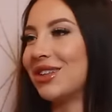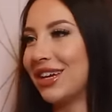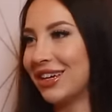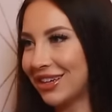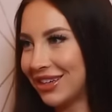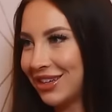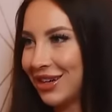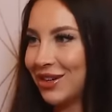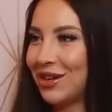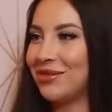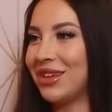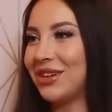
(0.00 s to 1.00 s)
like, you know,
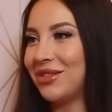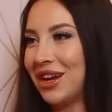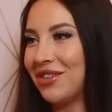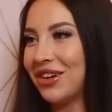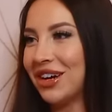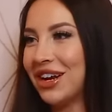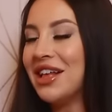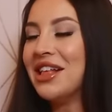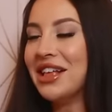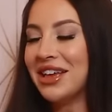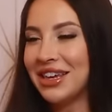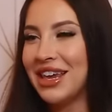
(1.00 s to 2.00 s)
I'm i have like, both whatever. my
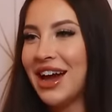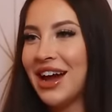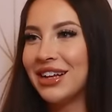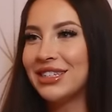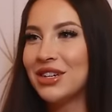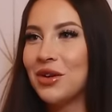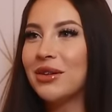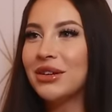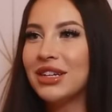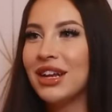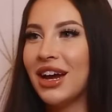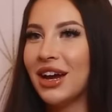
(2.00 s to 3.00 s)
eyes. Yeah. And so I
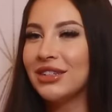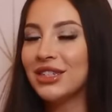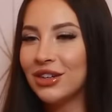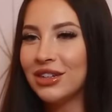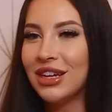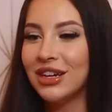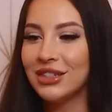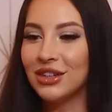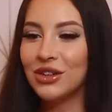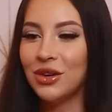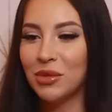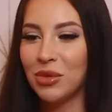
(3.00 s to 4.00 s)
would, I started, yeah, I
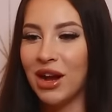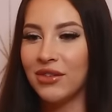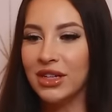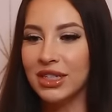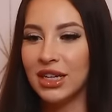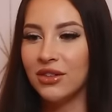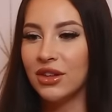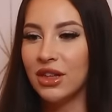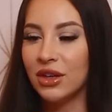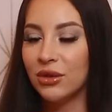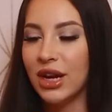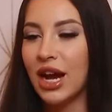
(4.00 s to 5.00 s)
started going private and stuff. And
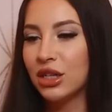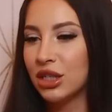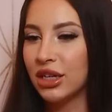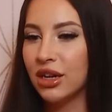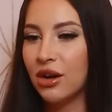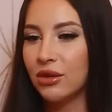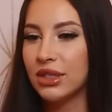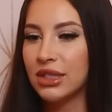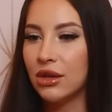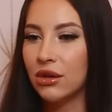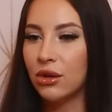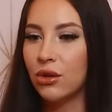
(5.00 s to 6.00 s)
the reaction I got was
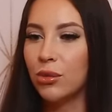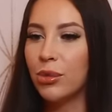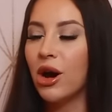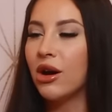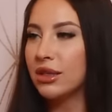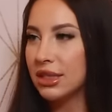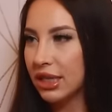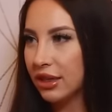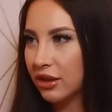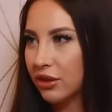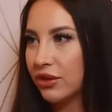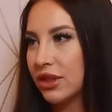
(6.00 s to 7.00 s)
so
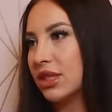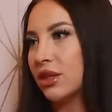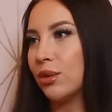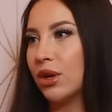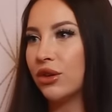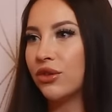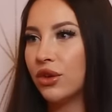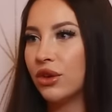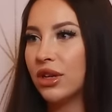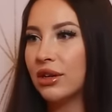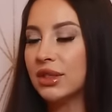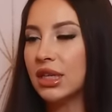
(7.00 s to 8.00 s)
positive and so wonderful.
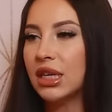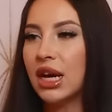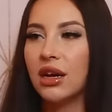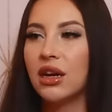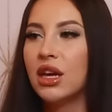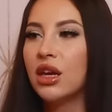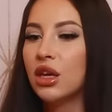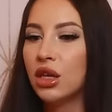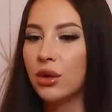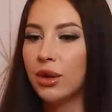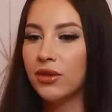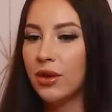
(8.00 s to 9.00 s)
And I was like, yeah, you
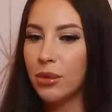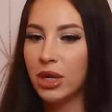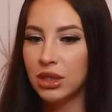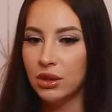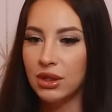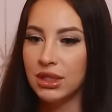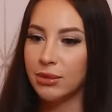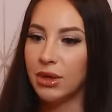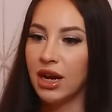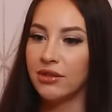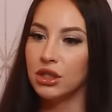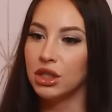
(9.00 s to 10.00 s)
know what? If I'm going to do this, I'm going
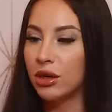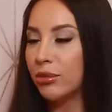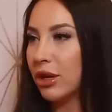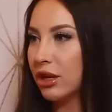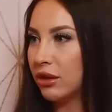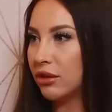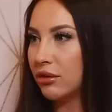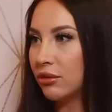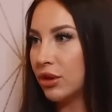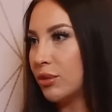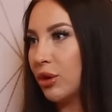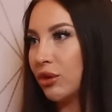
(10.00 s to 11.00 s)
to have to jump in
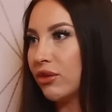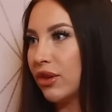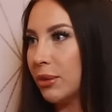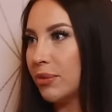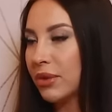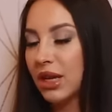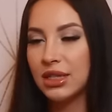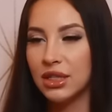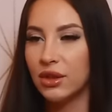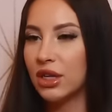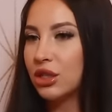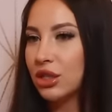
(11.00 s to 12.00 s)
with both feet. And mm-hmm.
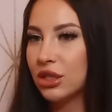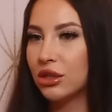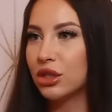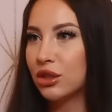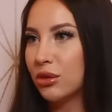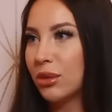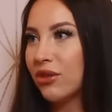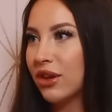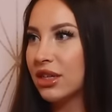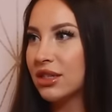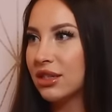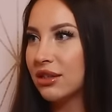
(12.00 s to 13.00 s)
so then I just started showing my
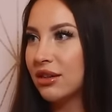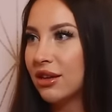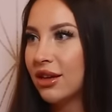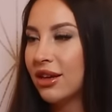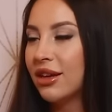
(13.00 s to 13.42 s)
face and,